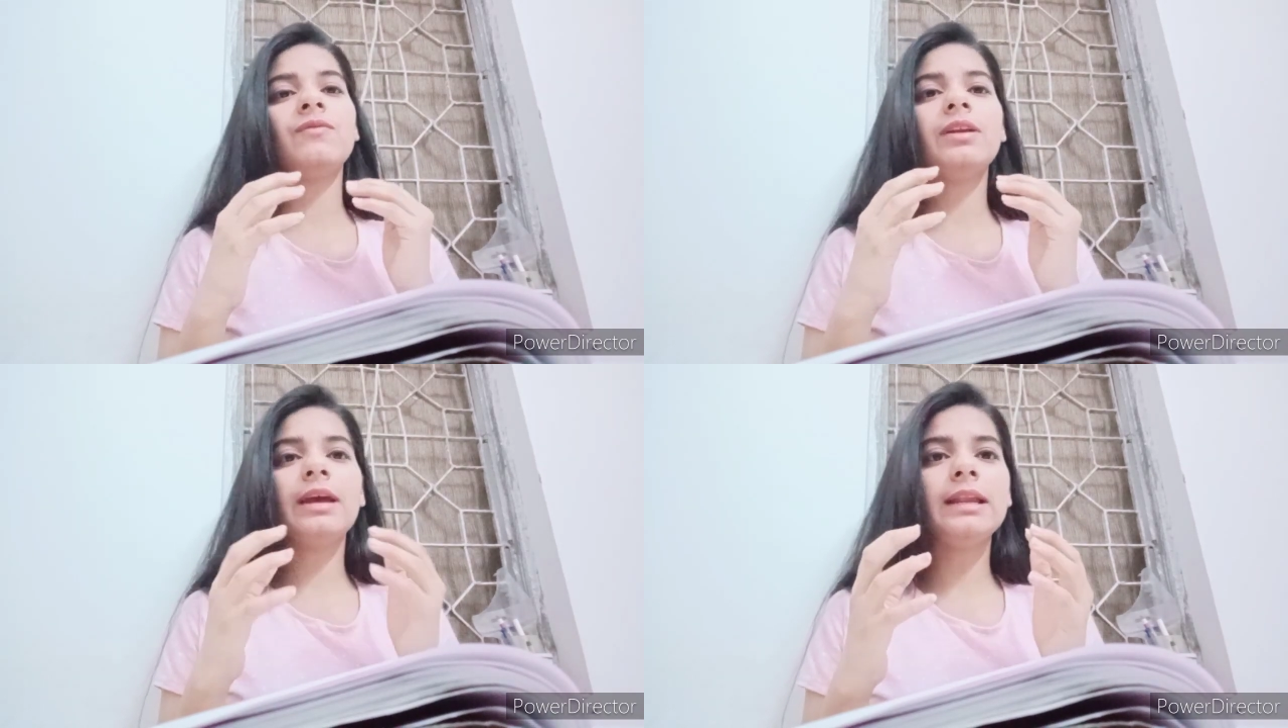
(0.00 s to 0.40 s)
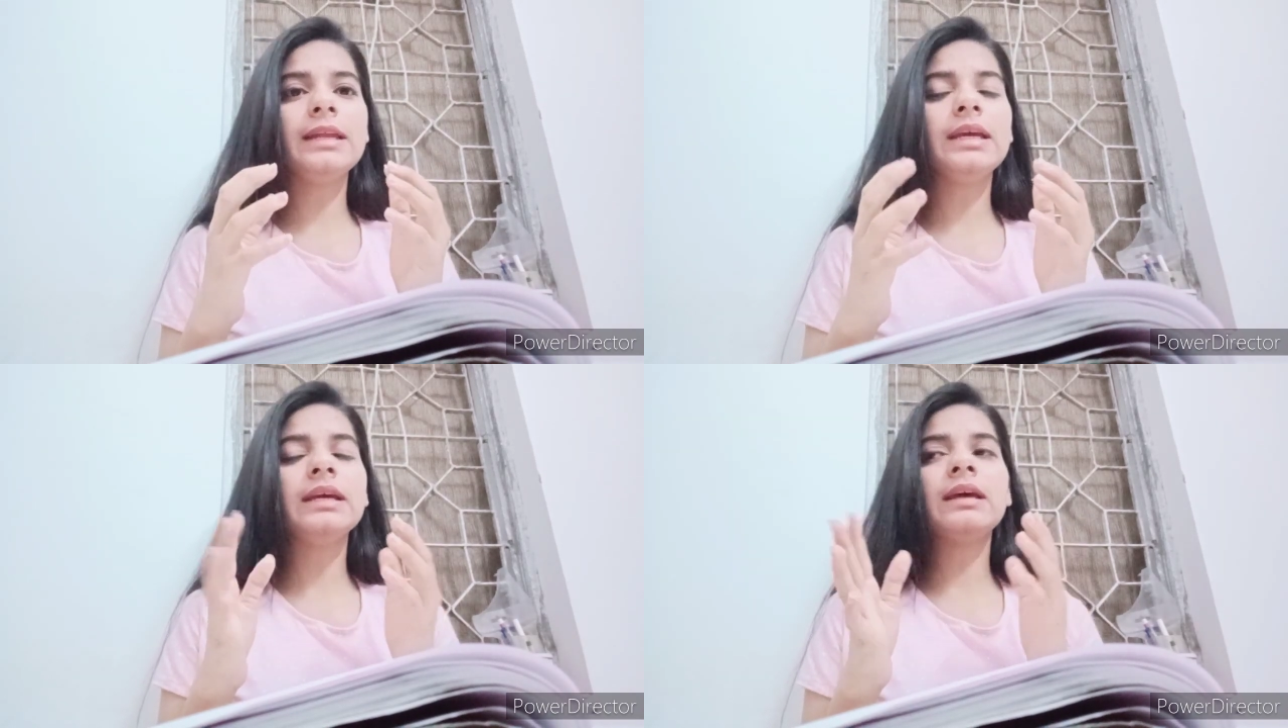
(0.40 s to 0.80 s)
we really
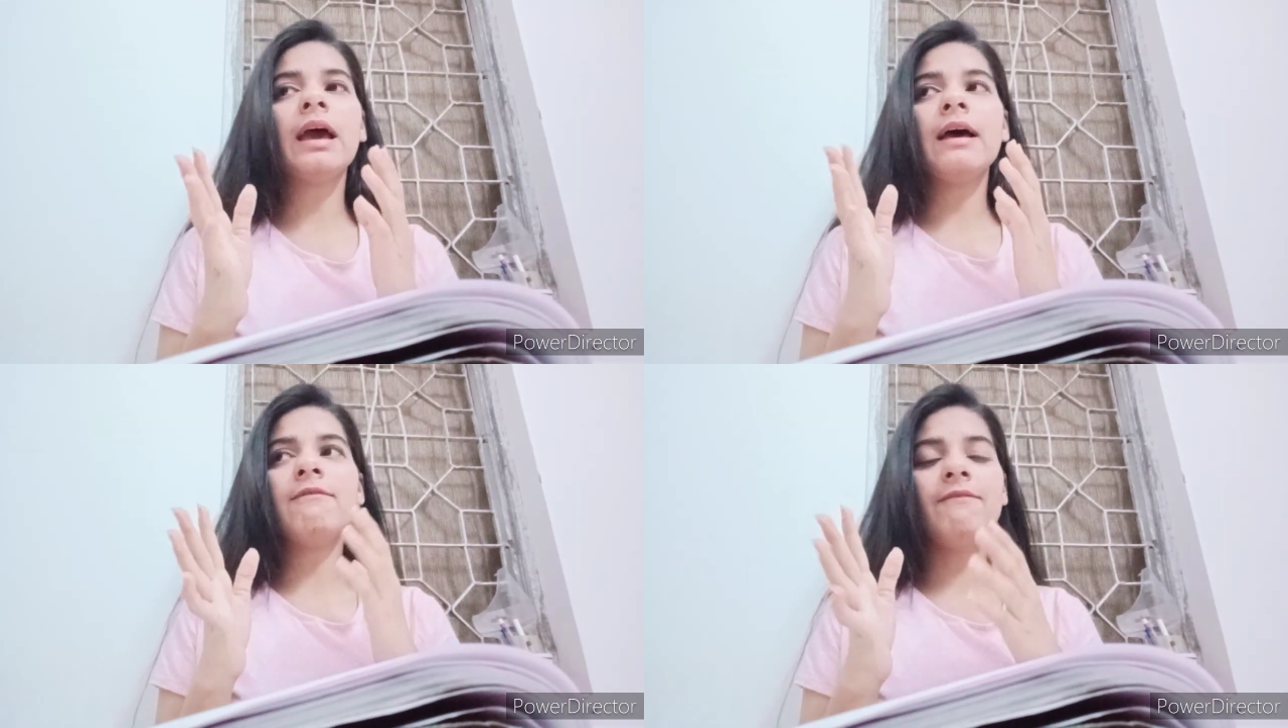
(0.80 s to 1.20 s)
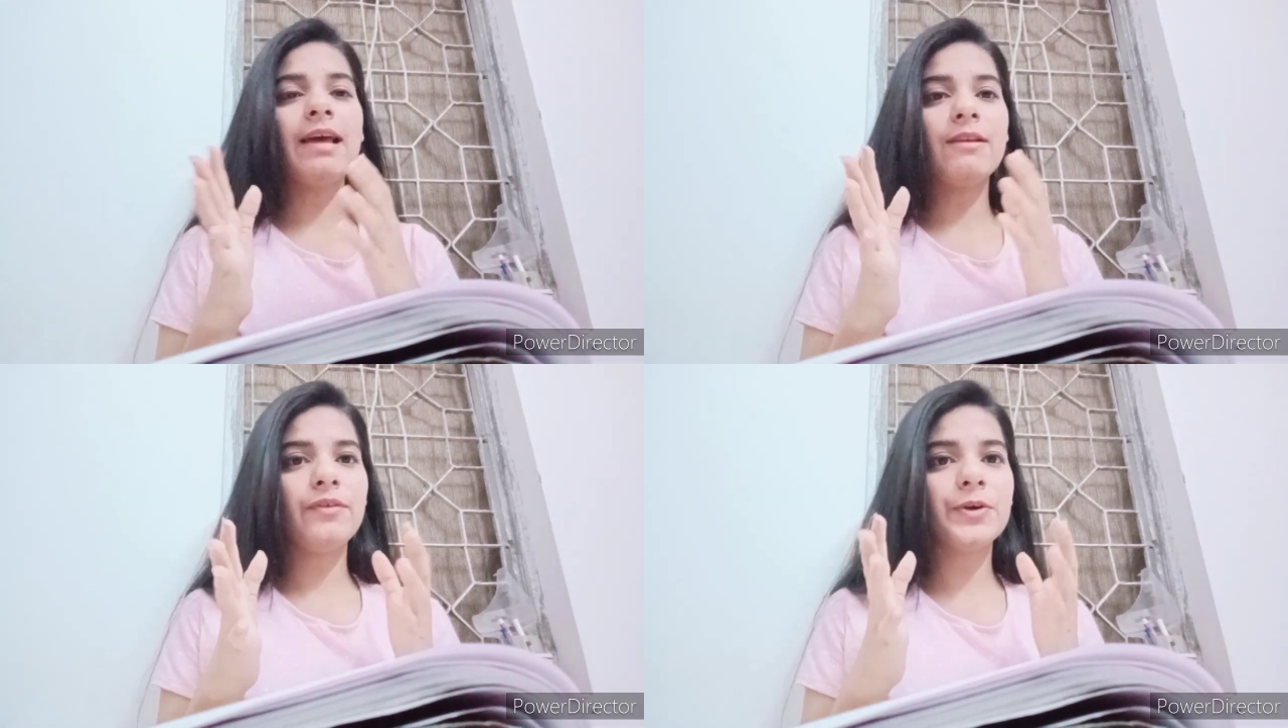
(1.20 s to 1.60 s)
need
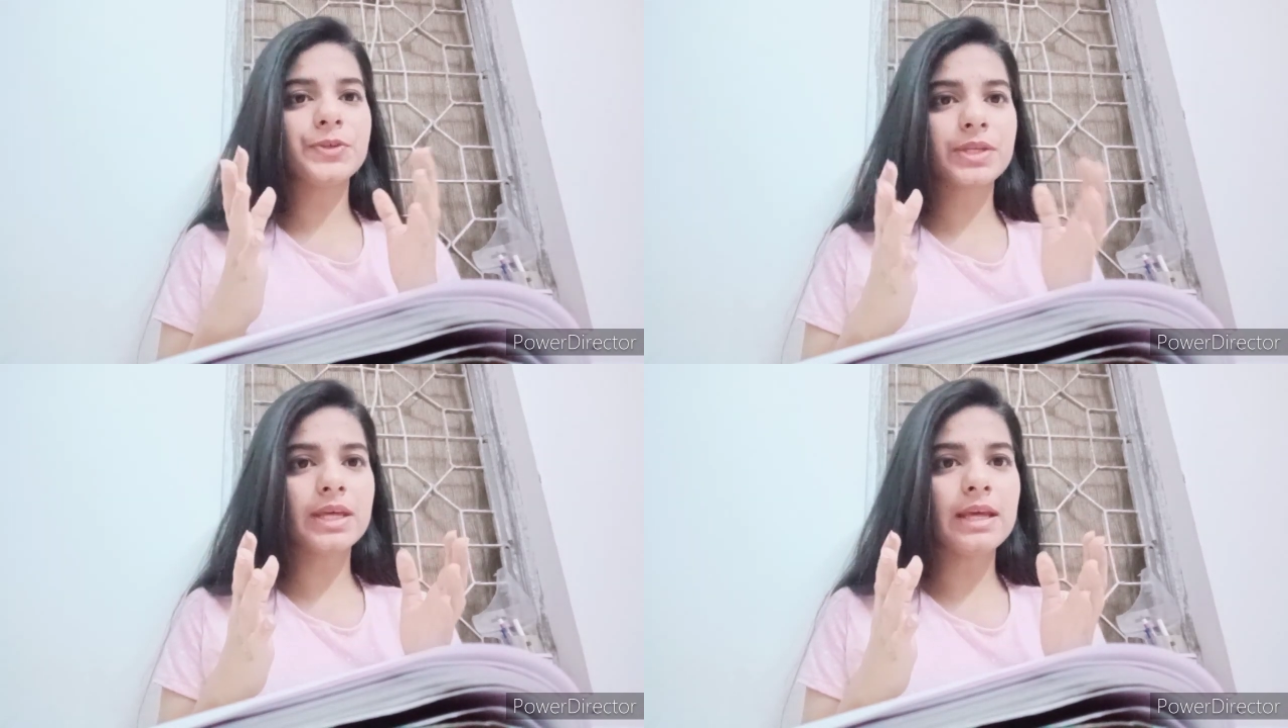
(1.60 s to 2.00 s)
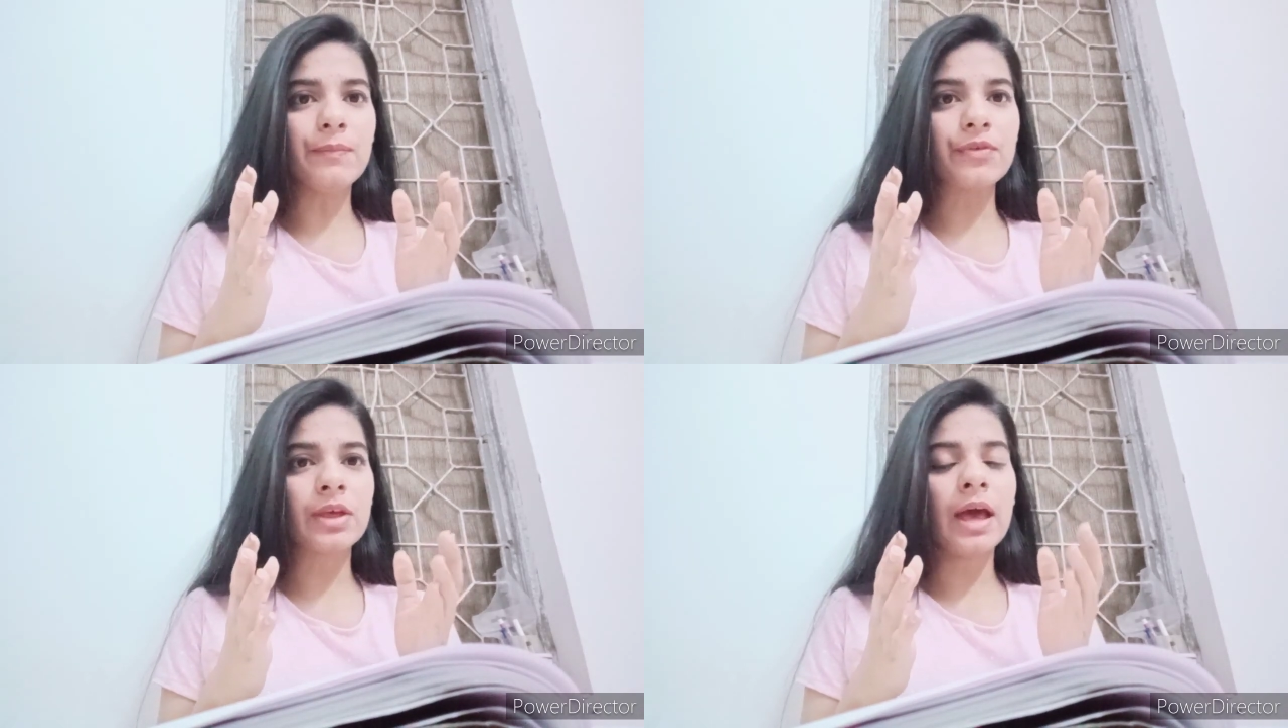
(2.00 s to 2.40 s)
welfare
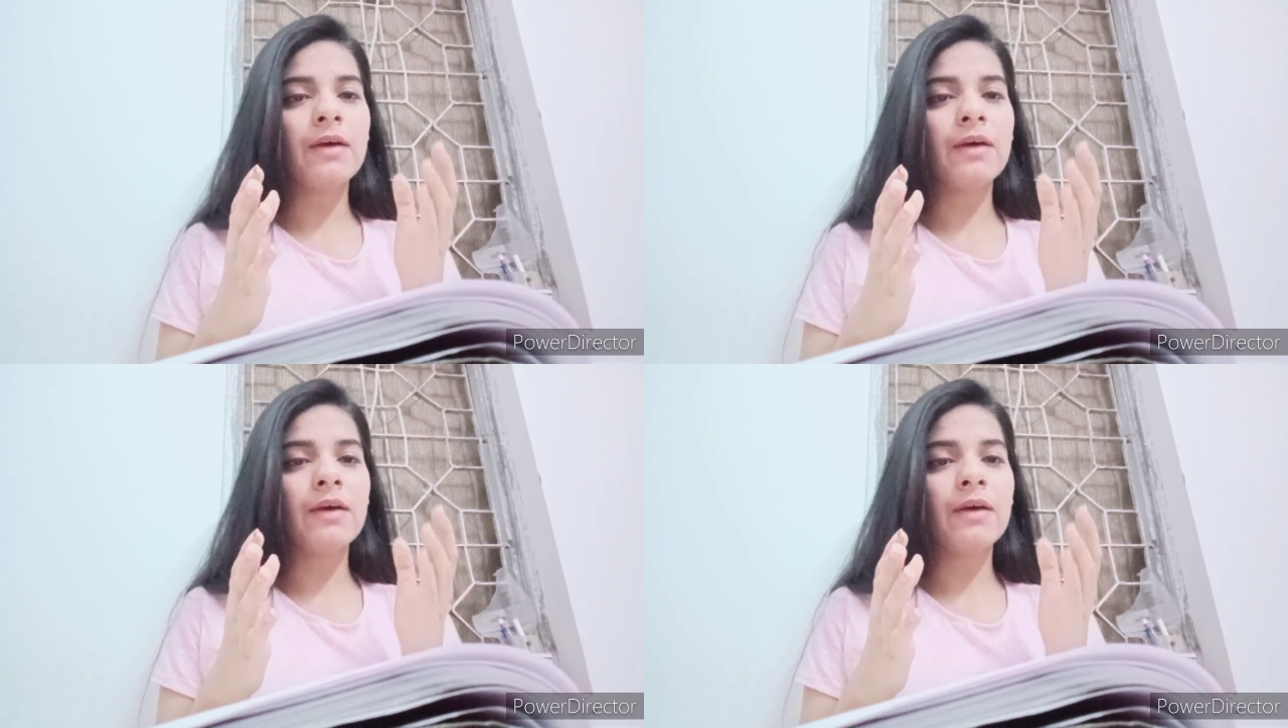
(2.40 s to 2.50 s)
schemes.